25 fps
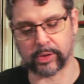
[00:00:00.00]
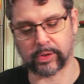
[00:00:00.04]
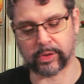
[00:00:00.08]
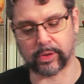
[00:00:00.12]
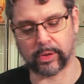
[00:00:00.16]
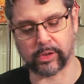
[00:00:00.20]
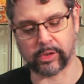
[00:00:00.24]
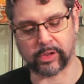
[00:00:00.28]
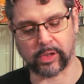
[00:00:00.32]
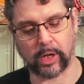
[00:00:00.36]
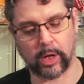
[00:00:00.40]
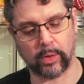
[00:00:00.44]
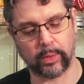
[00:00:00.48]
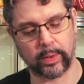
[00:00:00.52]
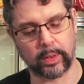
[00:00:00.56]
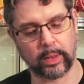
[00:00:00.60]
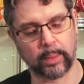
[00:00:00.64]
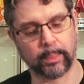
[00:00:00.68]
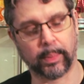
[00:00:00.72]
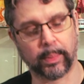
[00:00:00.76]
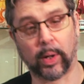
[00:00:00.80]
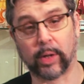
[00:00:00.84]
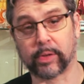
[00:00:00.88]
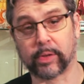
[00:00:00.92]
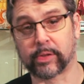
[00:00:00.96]
So you start with your
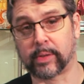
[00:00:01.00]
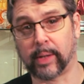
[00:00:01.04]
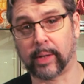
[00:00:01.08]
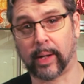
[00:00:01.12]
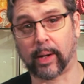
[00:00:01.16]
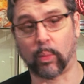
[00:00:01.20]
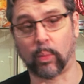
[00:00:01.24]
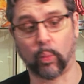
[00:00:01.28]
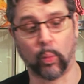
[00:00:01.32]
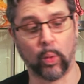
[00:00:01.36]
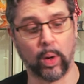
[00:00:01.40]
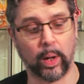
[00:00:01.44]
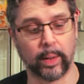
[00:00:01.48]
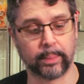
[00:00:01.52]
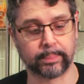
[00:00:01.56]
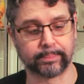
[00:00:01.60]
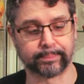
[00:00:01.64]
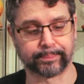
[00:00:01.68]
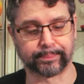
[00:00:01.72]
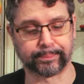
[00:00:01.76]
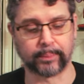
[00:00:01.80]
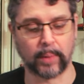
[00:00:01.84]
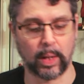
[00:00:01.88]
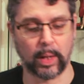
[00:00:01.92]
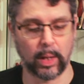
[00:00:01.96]
boss deck 1,
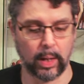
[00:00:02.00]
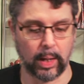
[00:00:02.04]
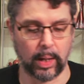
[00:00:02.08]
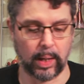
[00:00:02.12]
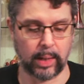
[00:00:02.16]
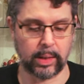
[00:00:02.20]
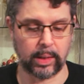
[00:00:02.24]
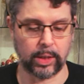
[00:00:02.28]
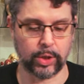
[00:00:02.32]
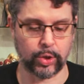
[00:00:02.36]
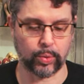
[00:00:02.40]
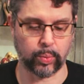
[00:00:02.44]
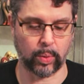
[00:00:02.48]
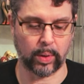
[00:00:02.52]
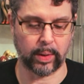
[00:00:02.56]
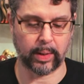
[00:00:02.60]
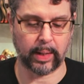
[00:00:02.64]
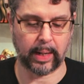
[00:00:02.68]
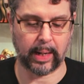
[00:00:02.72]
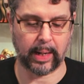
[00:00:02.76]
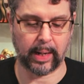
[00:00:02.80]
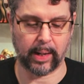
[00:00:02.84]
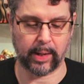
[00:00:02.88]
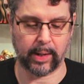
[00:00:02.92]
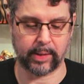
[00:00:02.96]
and each one
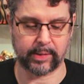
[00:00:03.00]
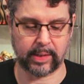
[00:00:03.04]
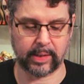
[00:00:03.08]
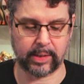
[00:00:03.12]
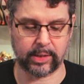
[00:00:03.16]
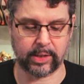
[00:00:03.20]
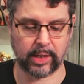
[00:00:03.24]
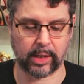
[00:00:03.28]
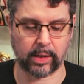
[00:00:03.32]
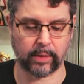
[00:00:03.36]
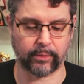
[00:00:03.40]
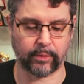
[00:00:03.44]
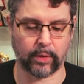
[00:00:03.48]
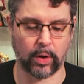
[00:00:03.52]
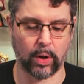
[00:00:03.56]
has a deck of